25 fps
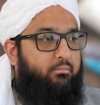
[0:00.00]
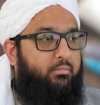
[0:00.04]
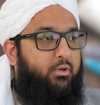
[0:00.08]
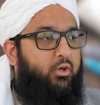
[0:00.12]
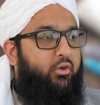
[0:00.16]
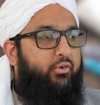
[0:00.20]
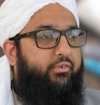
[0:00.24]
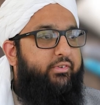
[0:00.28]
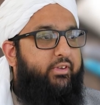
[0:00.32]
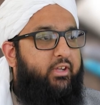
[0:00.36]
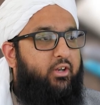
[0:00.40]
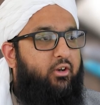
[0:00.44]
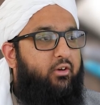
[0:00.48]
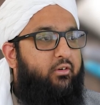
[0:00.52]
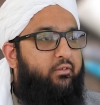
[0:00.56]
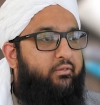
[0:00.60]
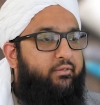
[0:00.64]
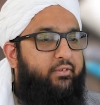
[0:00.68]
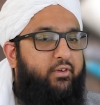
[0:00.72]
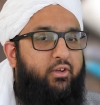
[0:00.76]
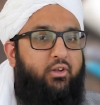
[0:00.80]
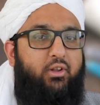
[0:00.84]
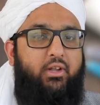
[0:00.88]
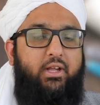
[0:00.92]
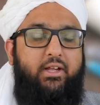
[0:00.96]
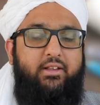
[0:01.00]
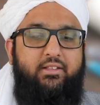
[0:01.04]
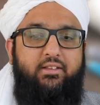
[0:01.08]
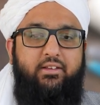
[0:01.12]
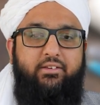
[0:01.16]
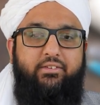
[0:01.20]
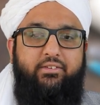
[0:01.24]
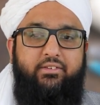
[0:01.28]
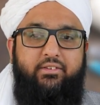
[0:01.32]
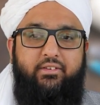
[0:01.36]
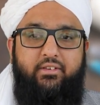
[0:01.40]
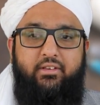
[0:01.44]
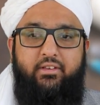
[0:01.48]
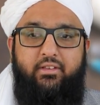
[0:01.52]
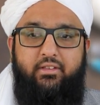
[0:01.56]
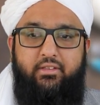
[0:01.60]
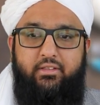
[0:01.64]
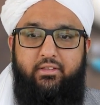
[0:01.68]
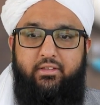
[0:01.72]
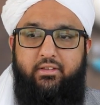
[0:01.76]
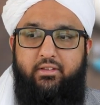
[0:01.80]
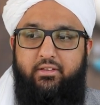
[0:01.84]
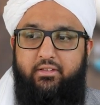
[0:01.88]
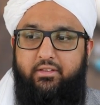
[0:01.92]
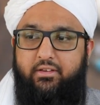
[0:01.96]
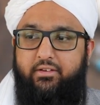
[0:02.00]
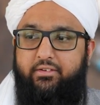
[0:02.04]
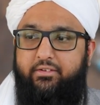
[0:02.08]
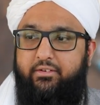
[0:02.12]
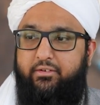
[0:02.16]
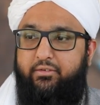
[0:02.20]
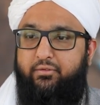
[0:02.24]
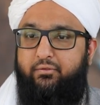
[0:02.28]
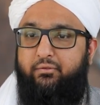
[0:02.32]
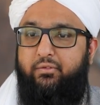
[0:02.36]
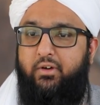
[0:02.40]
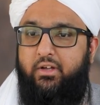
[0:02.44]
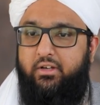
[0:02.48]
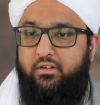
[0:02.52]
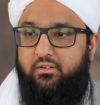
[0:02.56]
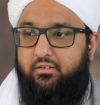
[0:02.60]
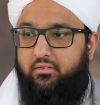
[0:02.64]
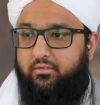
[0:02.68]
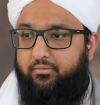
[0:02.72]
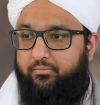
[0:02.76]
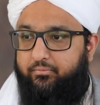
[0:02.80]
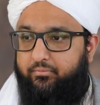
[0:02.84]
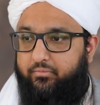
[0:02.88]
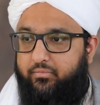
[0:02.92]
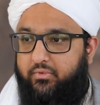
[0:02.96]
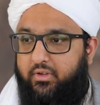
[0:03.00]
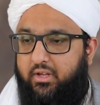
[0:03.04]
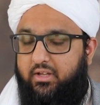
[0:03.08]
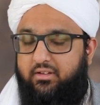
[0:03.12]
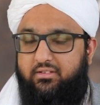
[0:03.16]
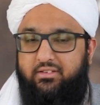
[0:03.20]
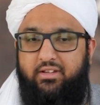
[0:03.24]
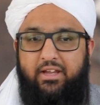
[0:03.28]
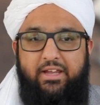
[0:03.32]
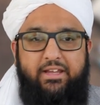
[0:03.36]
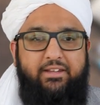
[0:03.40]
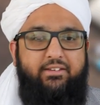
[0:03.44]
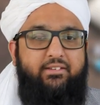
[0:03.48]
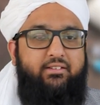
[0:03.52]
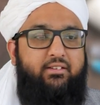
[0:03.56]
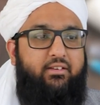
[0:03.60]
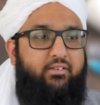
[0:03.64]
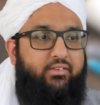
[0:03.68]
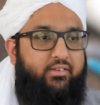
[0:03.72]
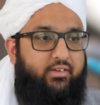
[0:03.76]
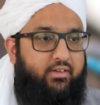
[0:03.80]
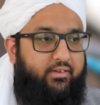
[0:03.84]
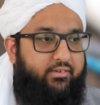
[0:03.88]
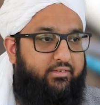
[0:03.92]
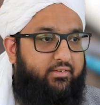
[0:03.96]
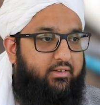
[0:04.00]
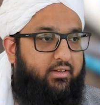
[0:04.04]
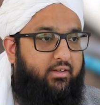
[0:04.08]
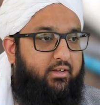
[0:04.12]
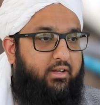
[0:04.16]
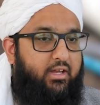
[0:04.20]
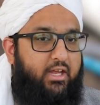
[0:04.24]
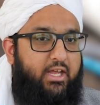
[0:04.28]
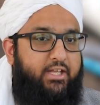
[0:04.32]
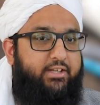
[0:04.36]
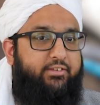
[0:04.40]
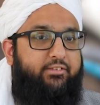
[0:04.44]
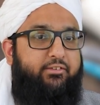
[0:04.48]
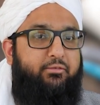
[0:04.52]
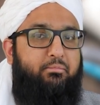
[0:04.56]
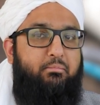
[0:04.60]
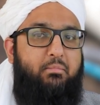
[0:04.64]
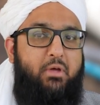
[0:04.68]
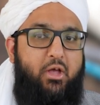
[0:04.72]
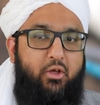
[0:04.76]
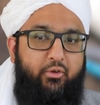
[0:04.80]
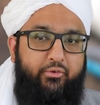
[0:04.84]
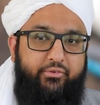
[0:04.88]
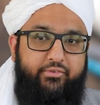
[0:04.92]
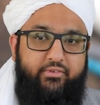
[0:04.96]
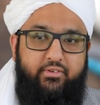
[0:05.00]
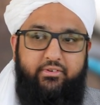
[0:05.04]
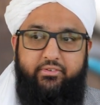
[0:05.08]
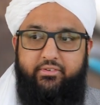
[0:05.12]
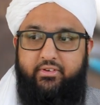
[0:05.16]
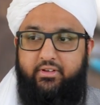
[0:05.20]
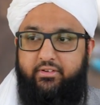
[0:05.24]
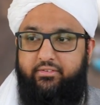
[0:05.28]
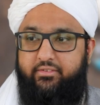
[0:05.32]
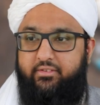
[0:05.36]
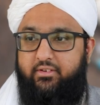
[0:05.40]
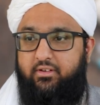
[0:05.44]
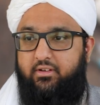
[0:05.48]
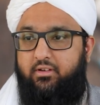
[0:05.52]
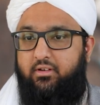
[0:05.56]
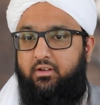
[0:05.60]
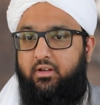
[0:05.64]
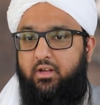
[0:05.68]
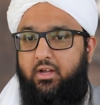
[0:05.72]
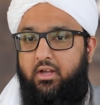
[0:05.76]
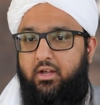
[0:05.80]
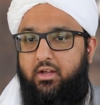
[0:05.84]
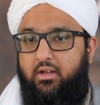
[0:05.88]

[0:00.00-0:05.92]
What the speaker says: because they don't feel like this is fun. It tastes disgusting, it smells disgusting.